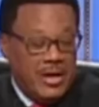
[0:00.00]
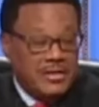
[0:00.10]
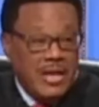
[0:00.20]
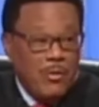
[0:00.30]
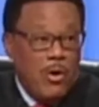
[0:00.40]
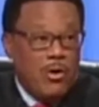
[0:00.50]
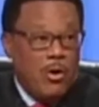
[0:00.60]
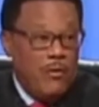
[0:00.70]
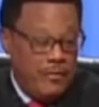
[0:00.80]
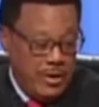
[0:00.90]
because they won't
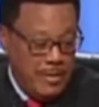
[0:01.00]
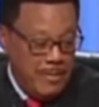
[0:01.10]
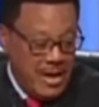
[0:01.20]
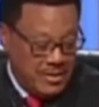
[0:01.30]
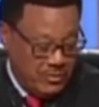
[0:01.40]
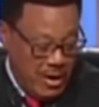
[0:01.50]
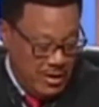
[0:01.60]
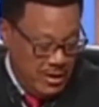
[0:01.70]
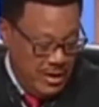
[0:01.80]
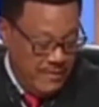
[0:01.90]
go for their mess while
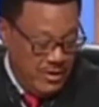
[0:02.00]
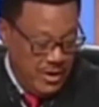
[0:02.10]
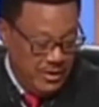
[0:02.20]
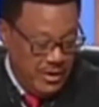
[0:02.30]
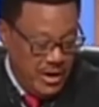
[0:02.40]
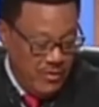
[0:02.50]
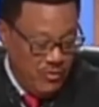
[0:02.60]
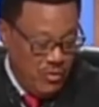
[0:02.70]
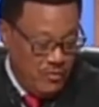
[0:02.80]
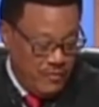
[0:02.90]
they're living under their
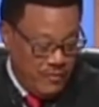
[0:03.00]
roof.